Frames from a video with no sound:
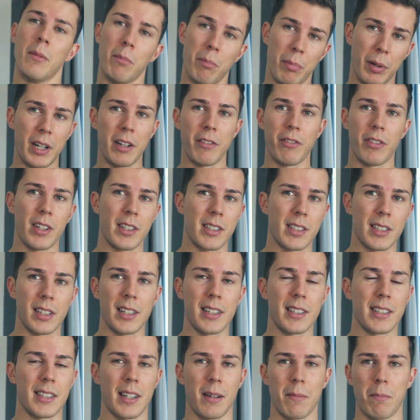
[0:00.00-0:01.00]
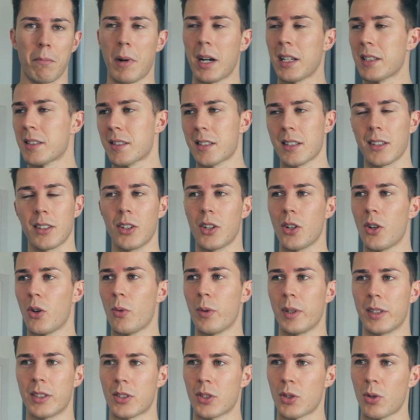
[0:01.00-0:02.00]
previously, some months
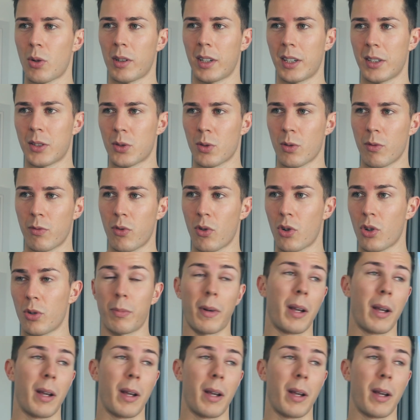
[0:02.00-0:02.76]
ago, and so on and so forth.